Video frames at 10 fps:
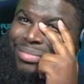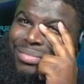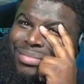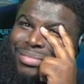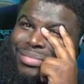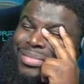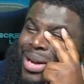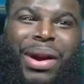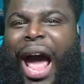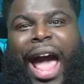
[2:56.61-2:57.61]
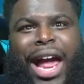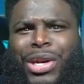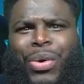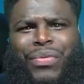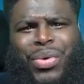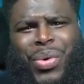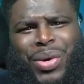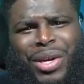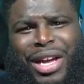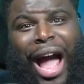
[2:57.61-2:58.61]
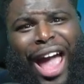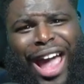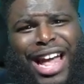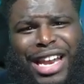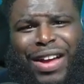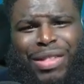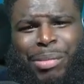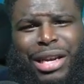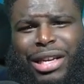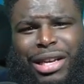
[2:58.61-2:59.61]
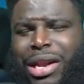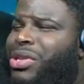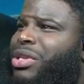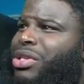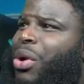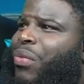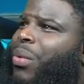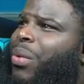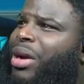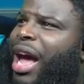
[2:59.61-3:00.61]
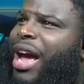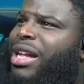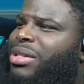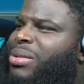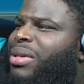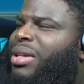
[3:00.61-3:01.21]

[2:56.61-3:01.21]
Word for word: and it just wasn't very fun at that point. Like, it was it was we were going to lose. It was that